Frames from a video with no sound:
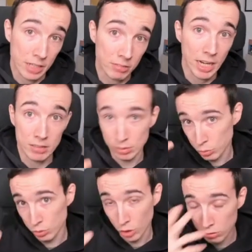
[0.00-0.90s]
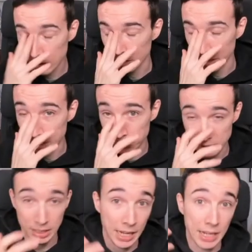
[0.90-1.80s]
likely to know the
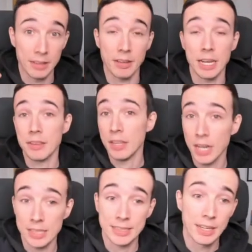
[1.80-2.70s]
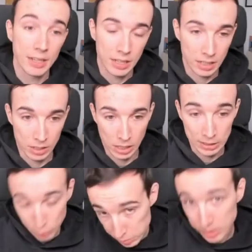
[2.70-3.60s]
themes and ideas uh,
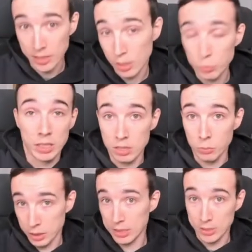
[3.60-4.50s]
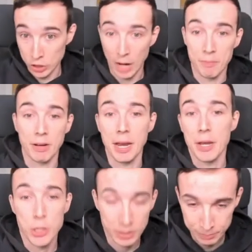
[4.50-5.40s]
associated with, with this sharp
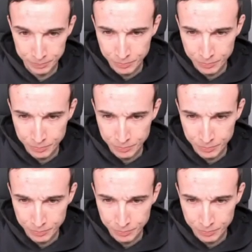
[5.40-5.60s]
variation.